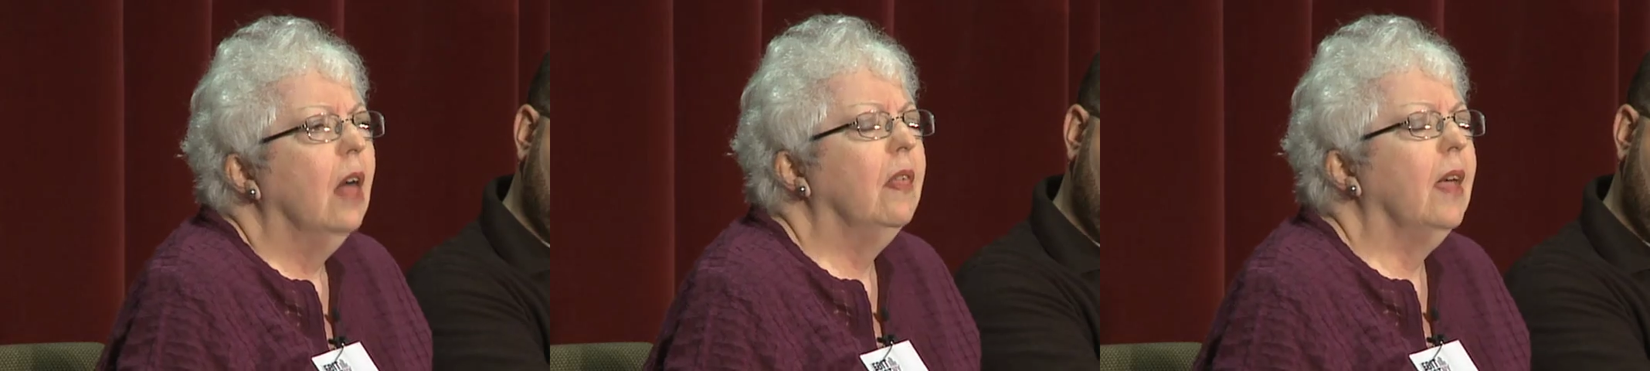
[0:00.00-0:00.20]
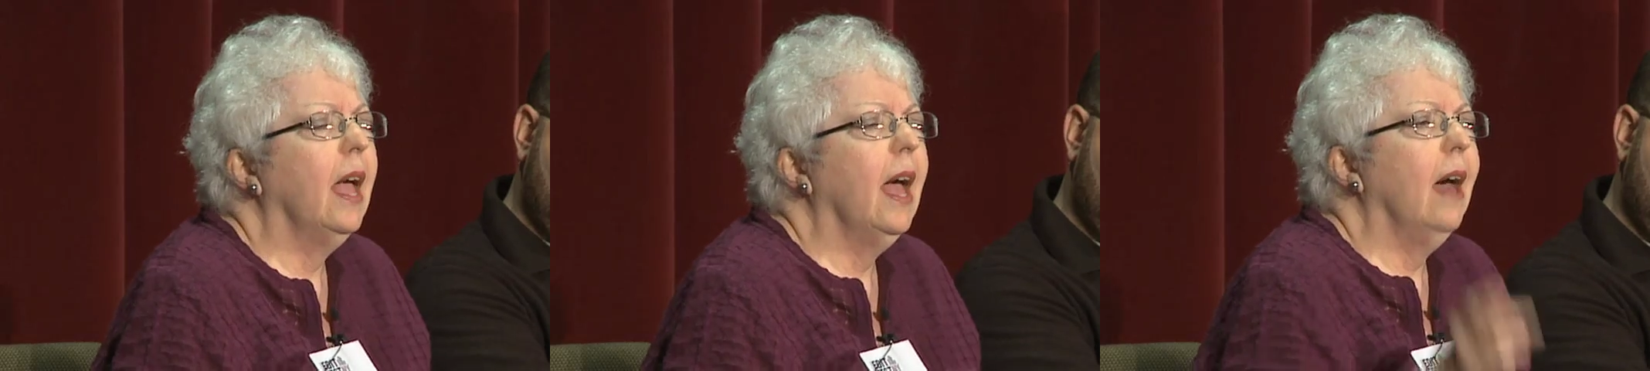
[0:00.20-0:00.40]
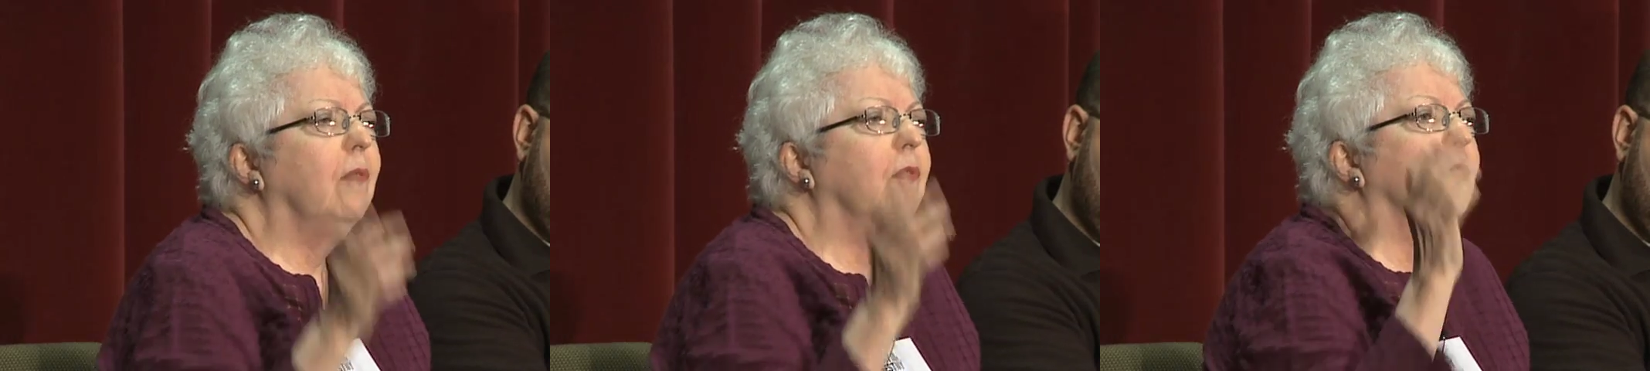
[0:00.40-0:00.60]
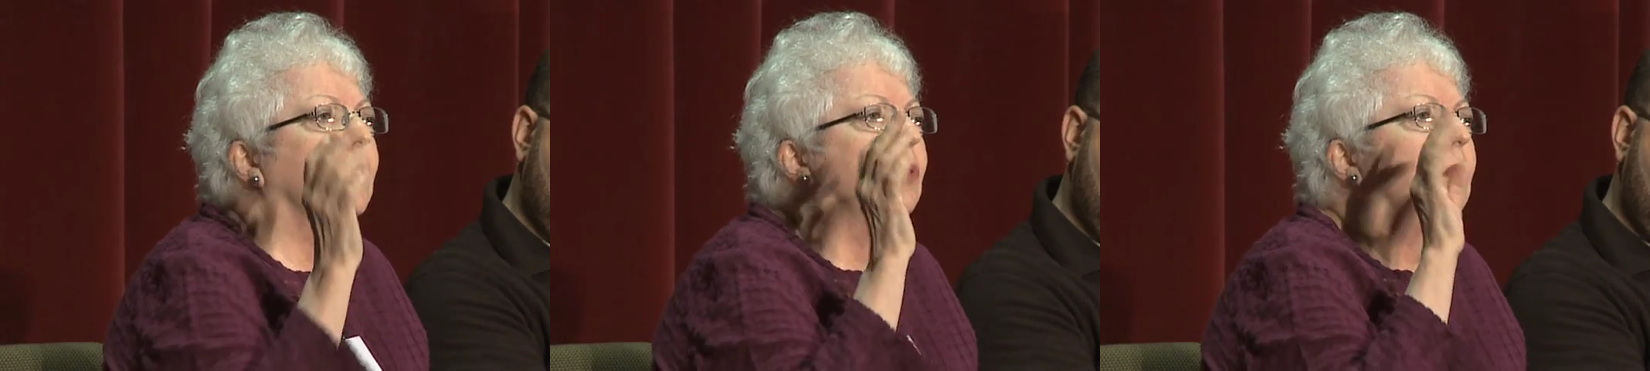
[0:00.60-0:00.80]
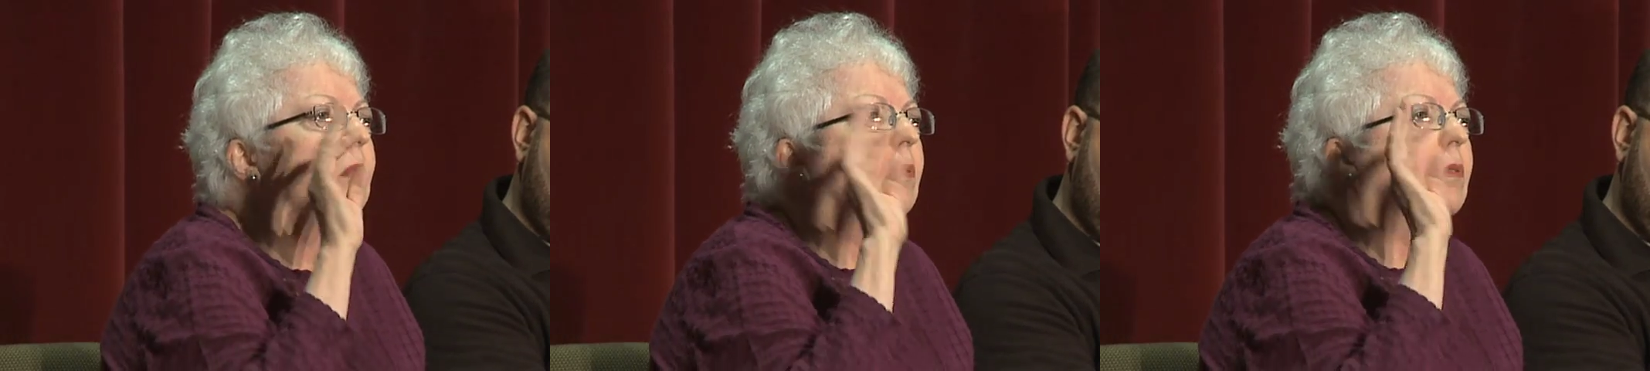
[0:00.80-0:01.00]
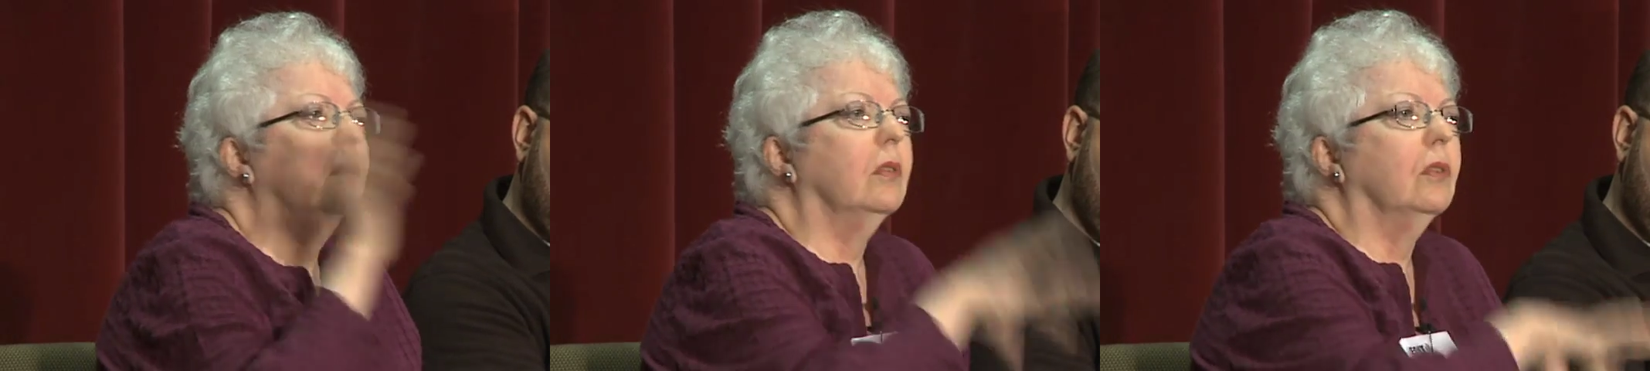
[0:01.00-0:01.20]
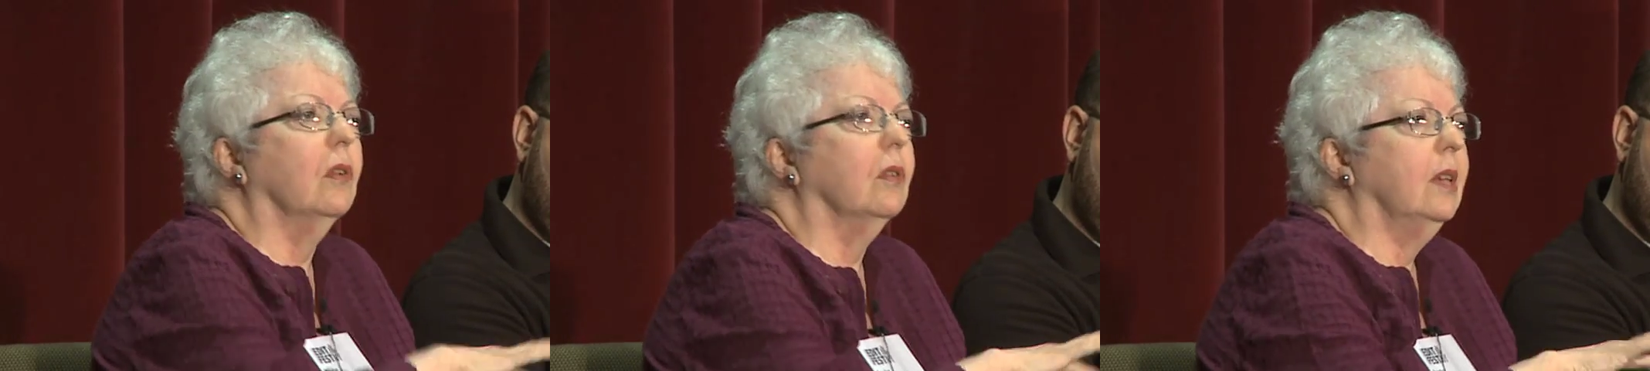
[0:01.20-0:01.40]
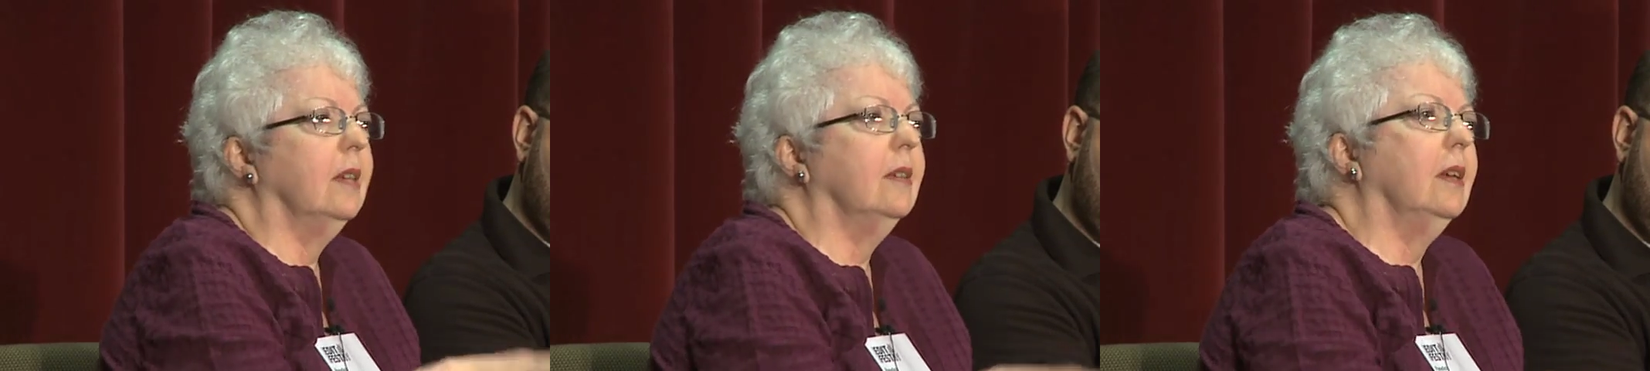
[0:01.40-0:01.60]
They have to,
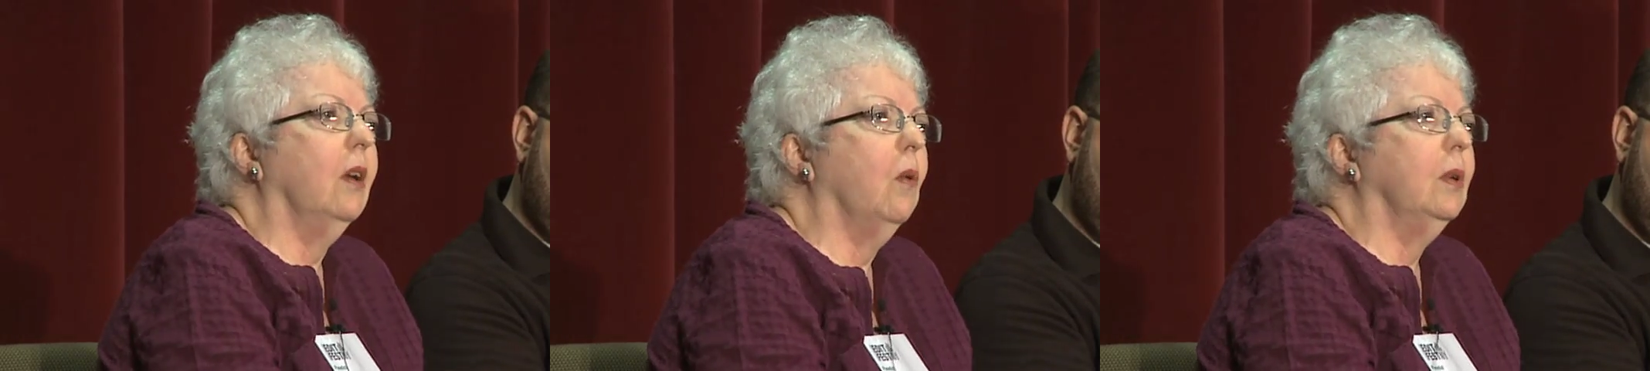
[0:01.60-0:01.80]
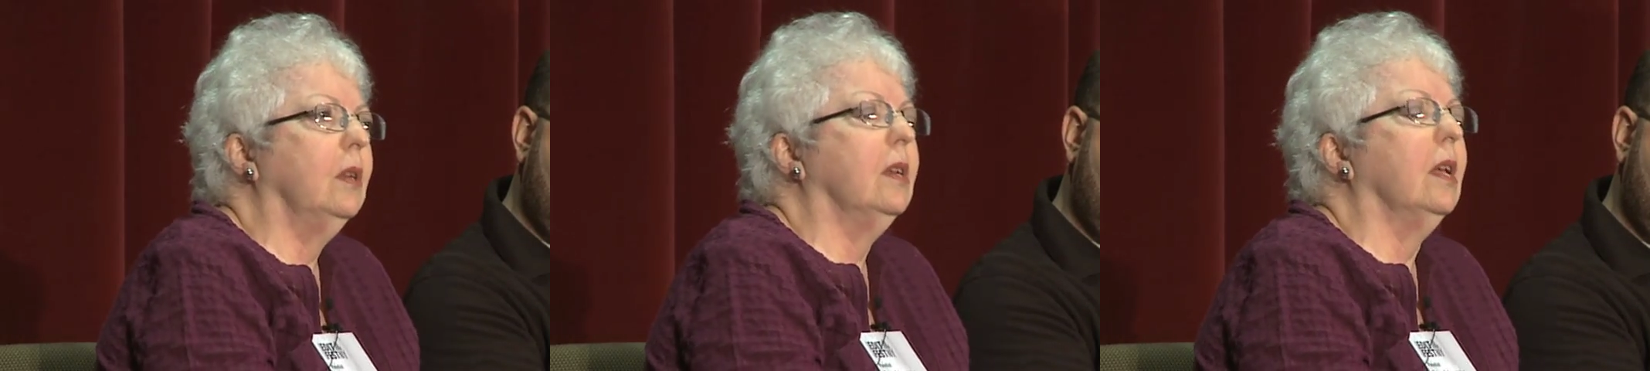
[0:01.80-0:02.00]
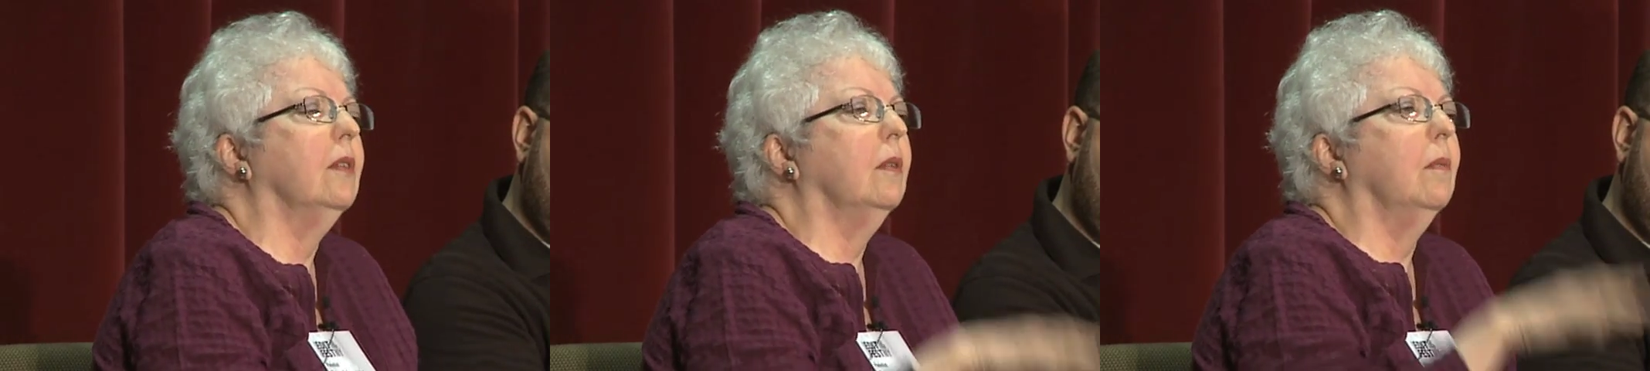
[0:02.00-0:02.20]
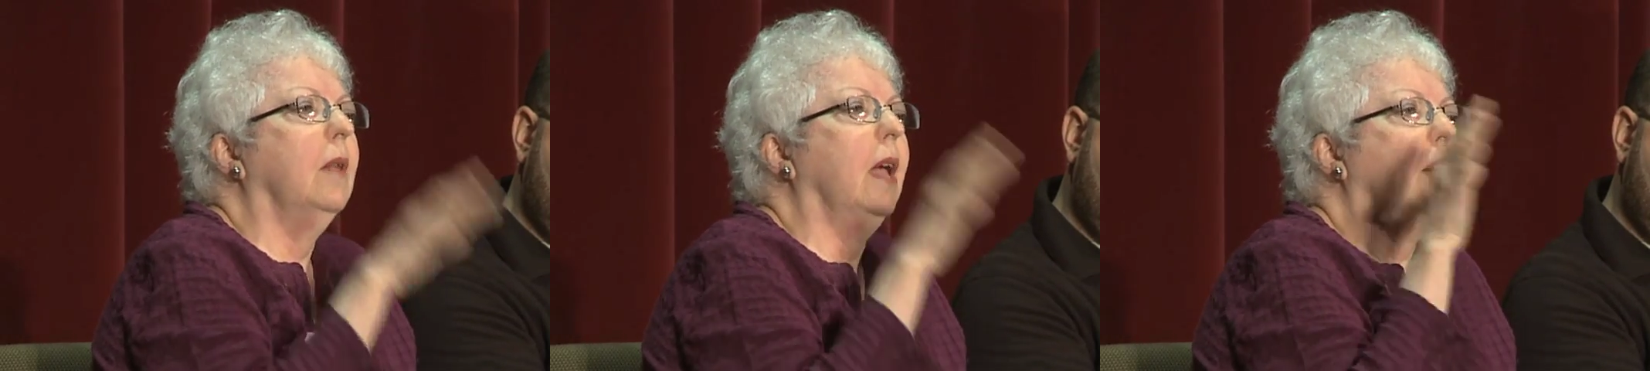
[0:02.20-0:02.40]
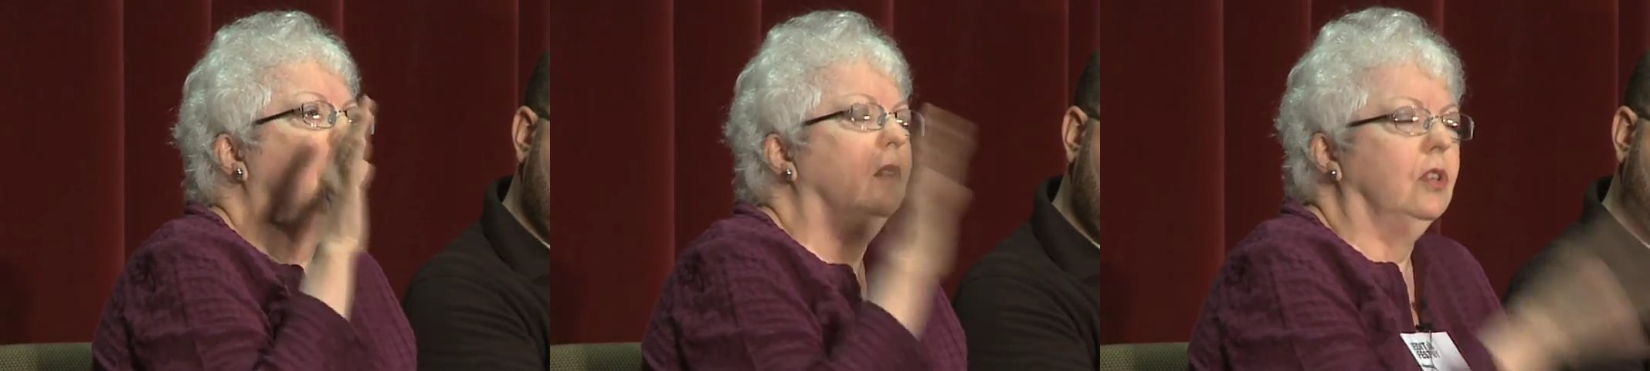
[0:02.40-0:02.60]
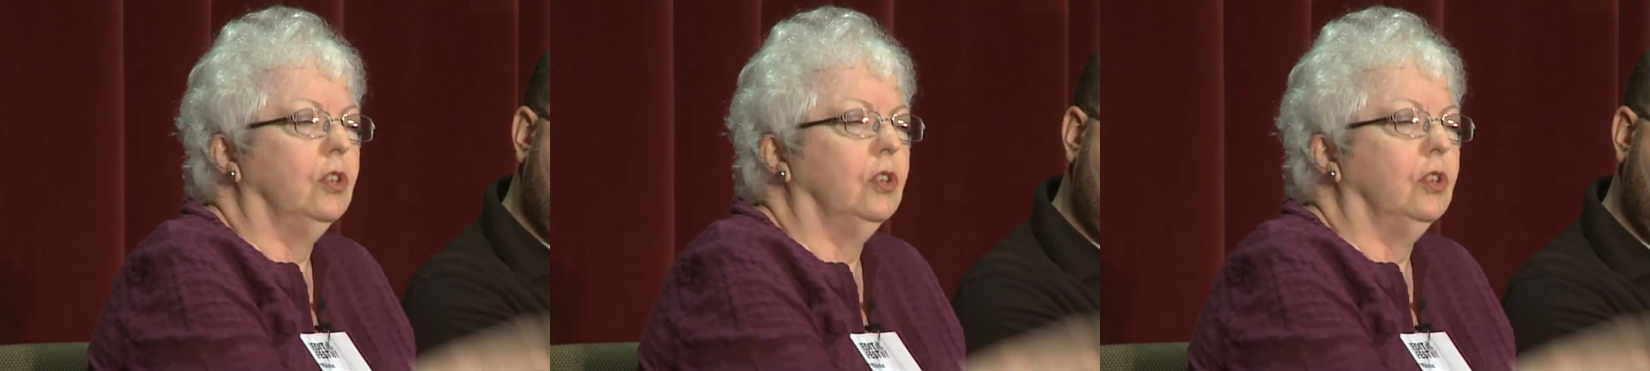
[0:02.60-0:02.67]
Scorsese always tells them they have to